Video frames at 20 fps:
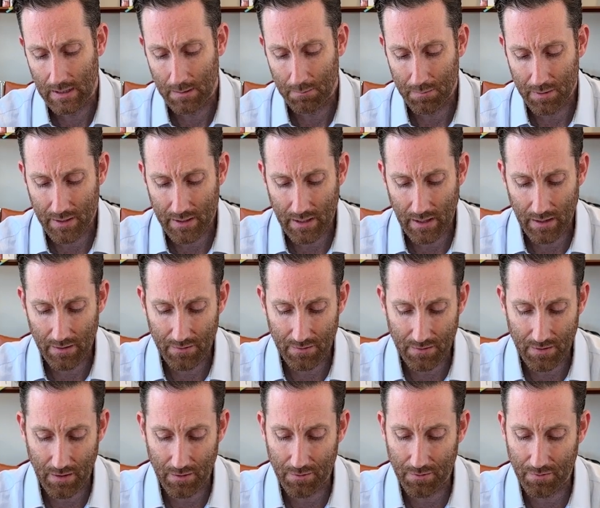because
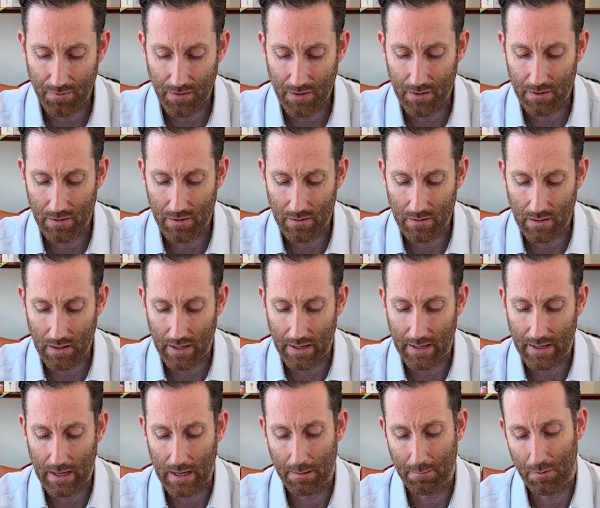it does feel
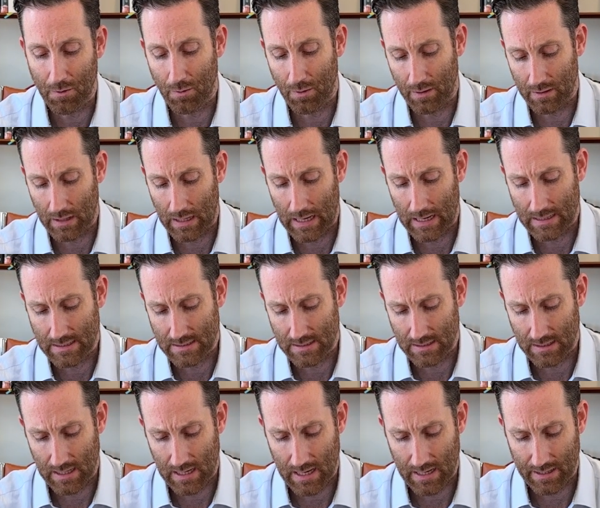like I'm going lock
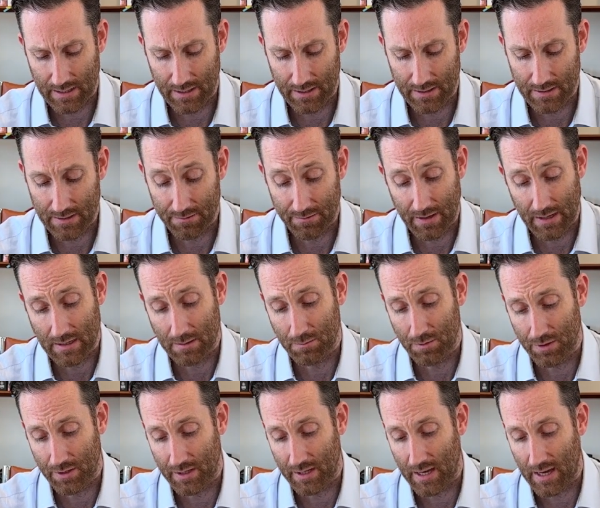to lock here. In fact, I'm
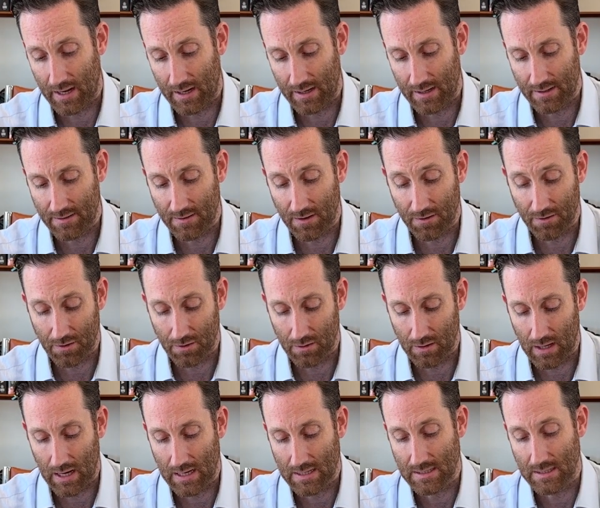looking at it. It does go
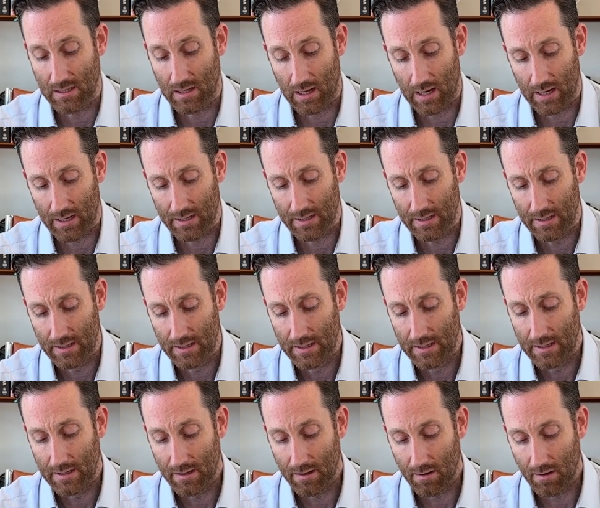lock to lock
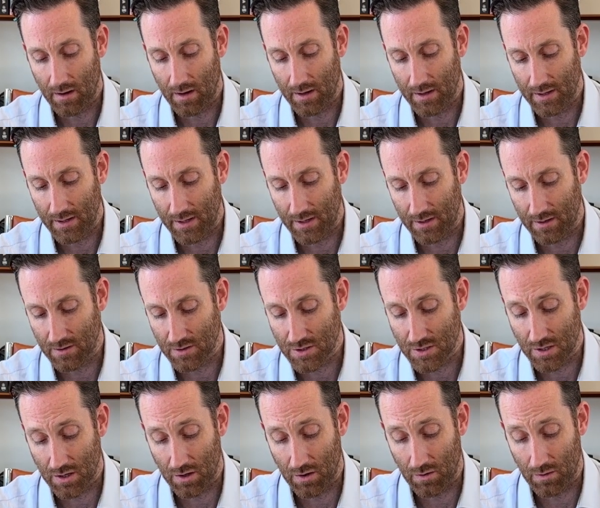here.
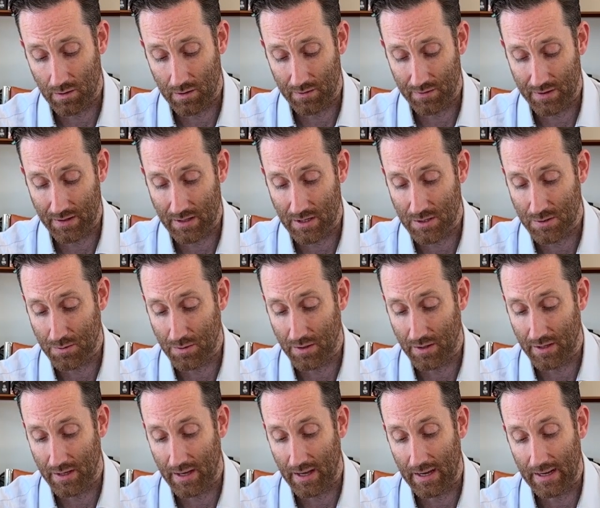So I don't think there's
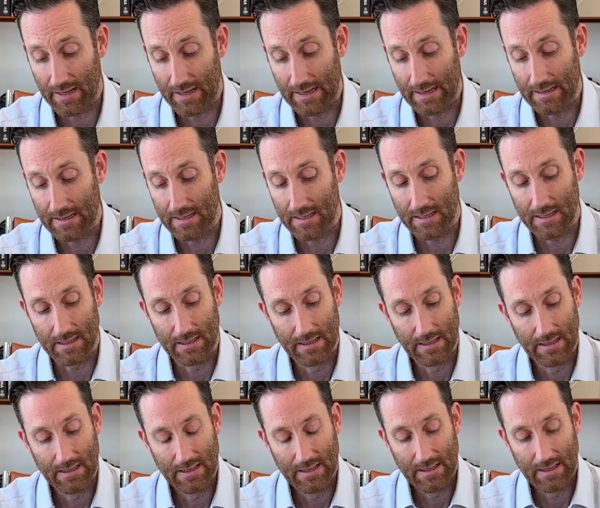really
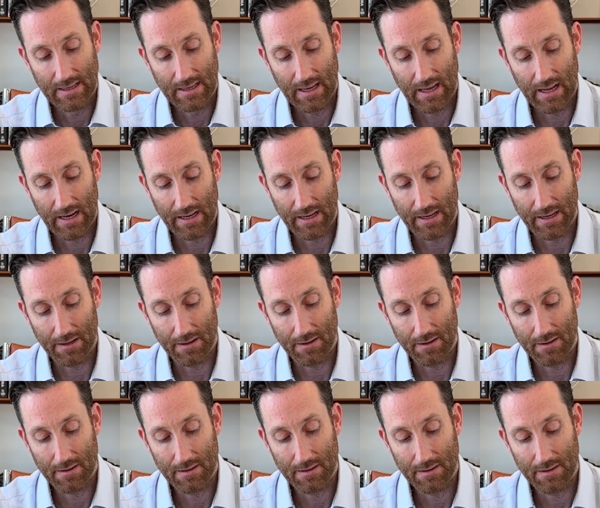any
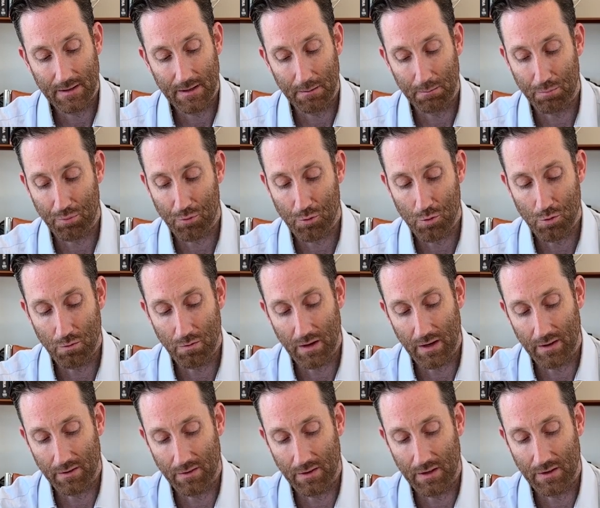
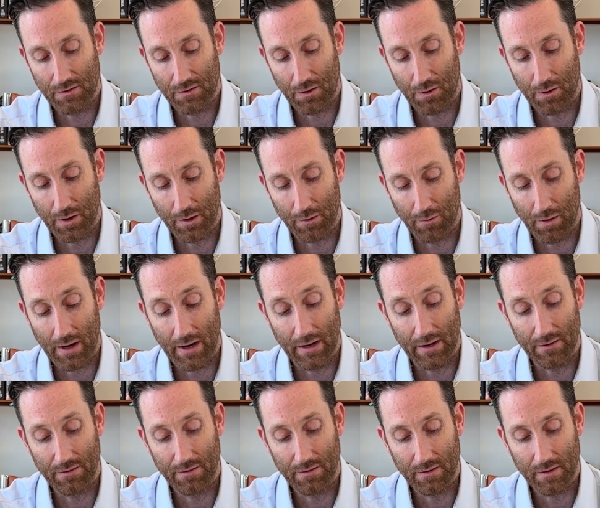improving the turning
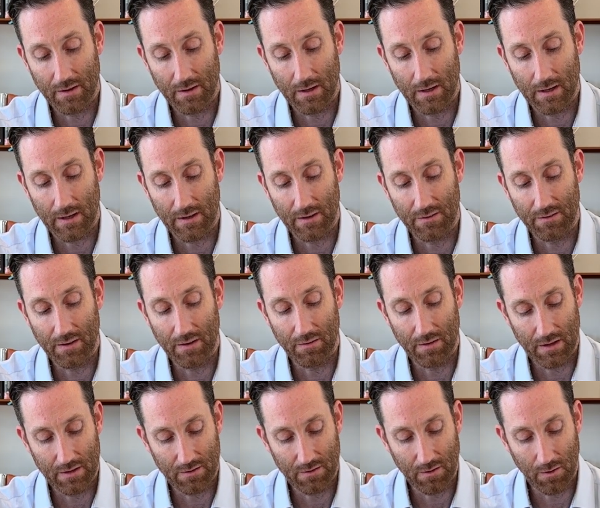radius because
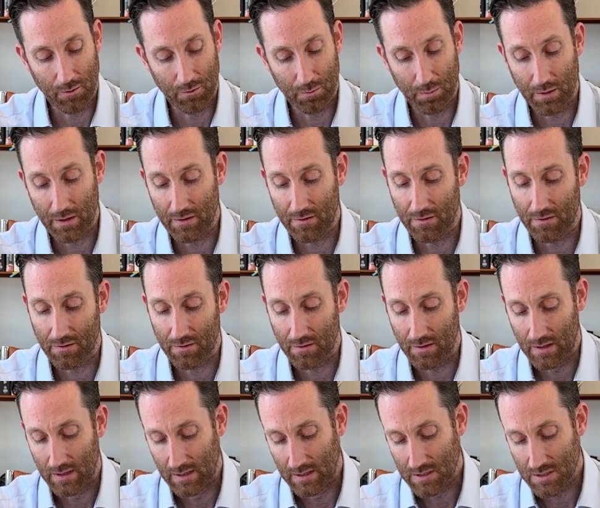even at slow speeds.
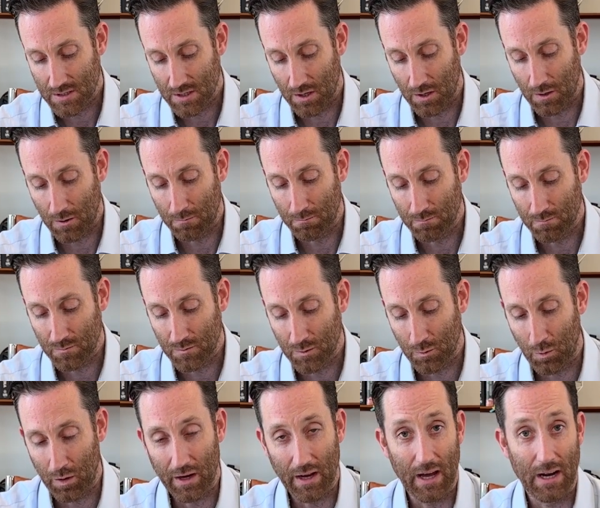So
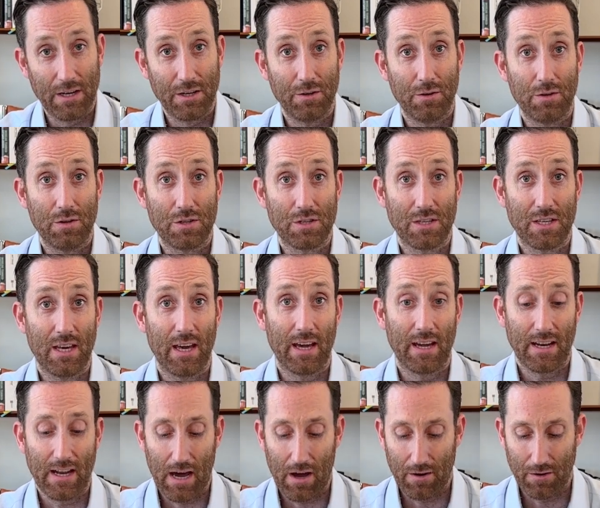the way you got to do is just
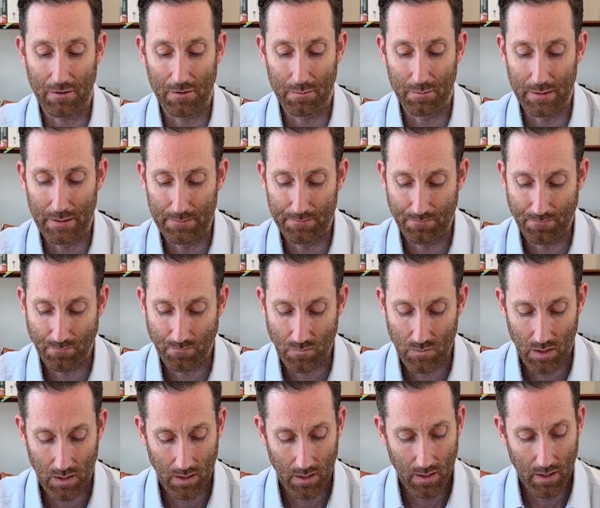kick it out a little bit.
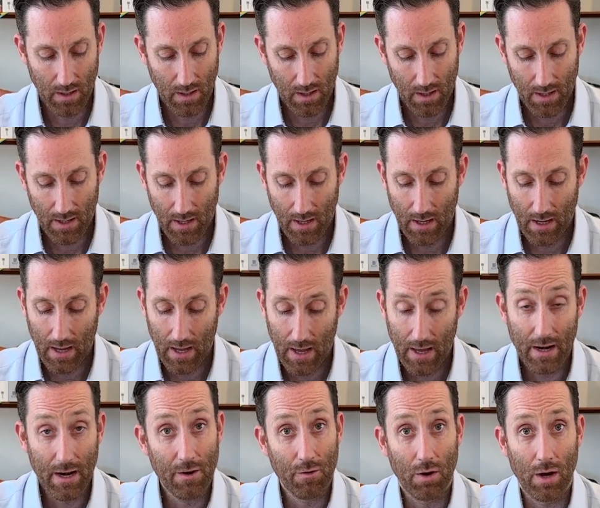
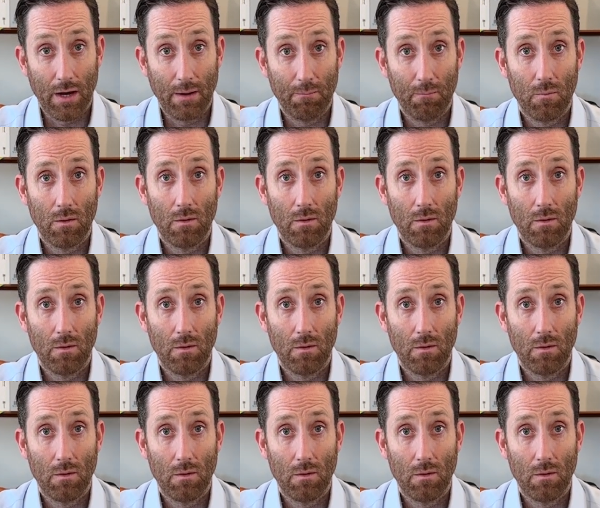At any rate,